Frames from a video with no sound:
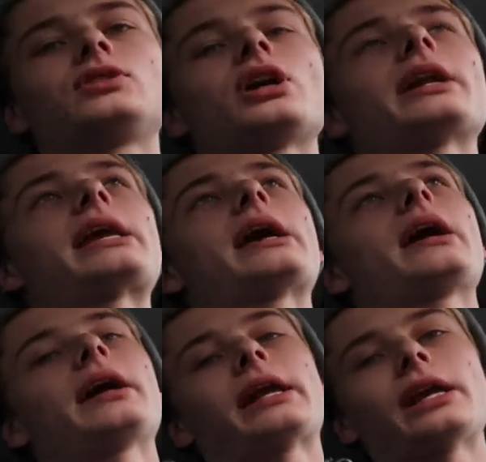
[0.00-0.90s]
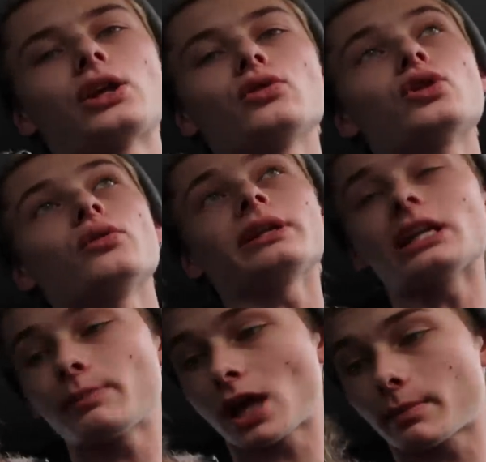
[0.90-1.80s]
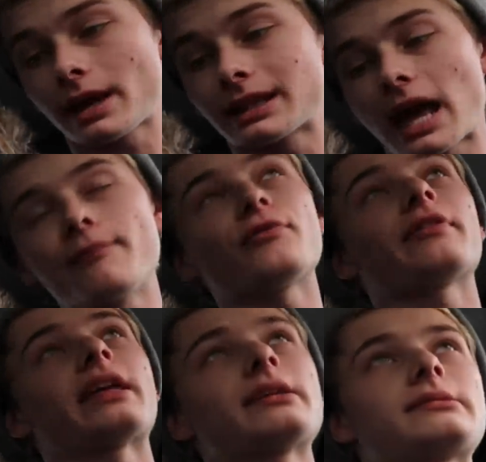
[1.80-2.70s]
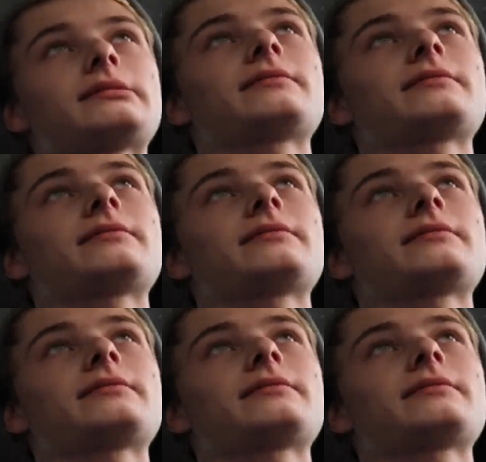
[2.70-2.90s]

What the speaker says: Johnny, honey, you don't need to be on my lap for this.